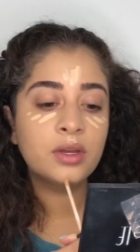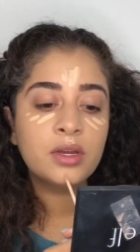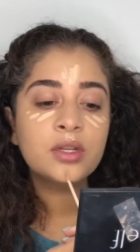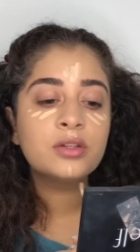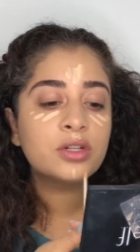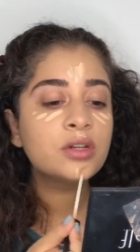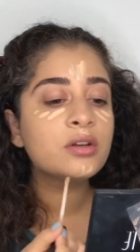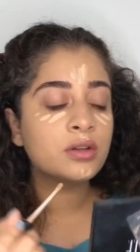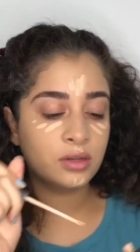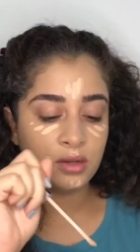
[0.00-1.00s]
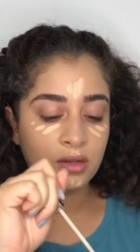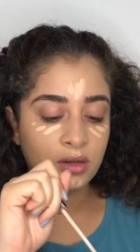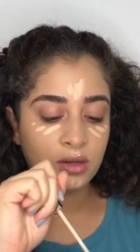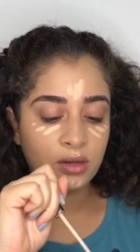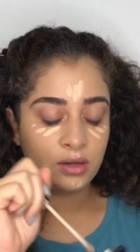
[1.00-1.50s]
and I'm in the shade
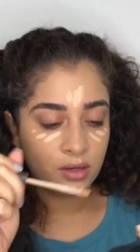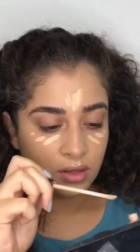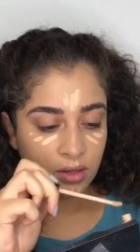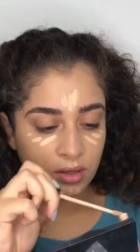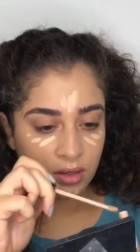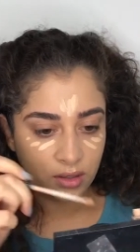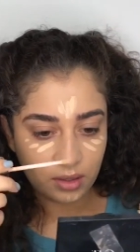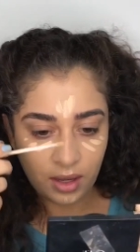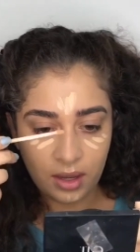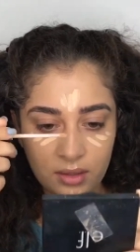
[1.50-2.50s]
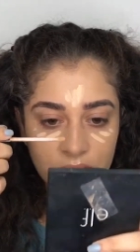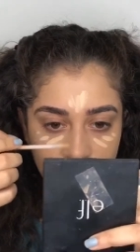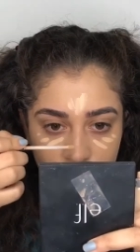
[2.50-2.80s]
20, which is Sand Babe.